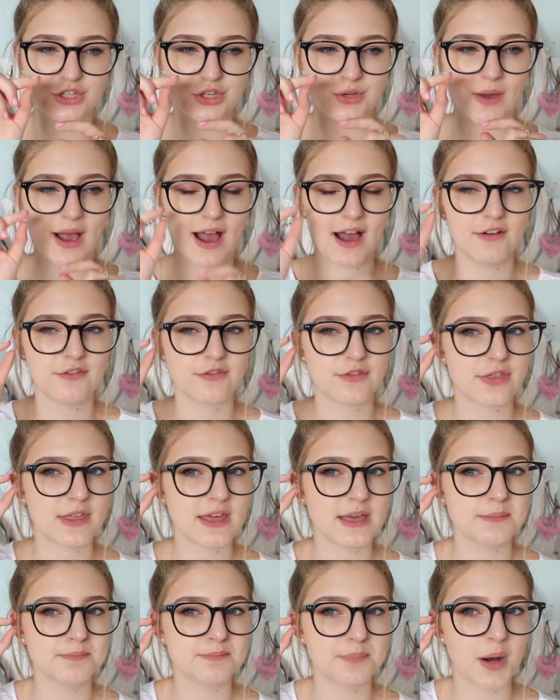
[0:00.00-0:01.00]
you have
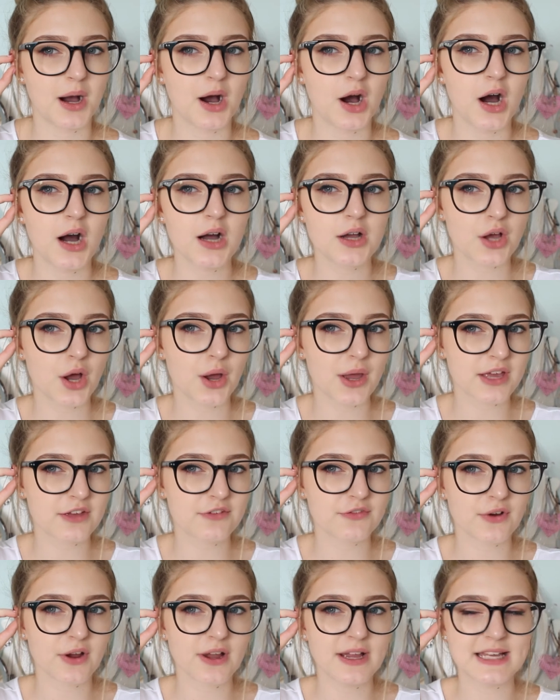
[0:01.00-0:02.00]
the bar going
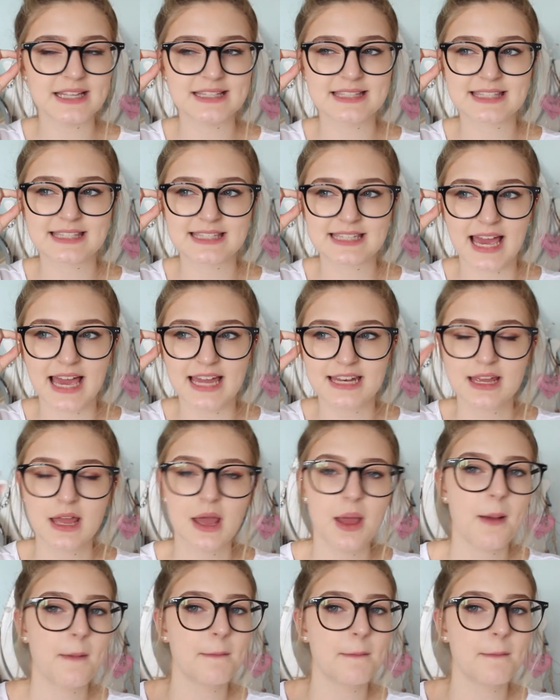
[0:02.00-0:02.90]
for it instead.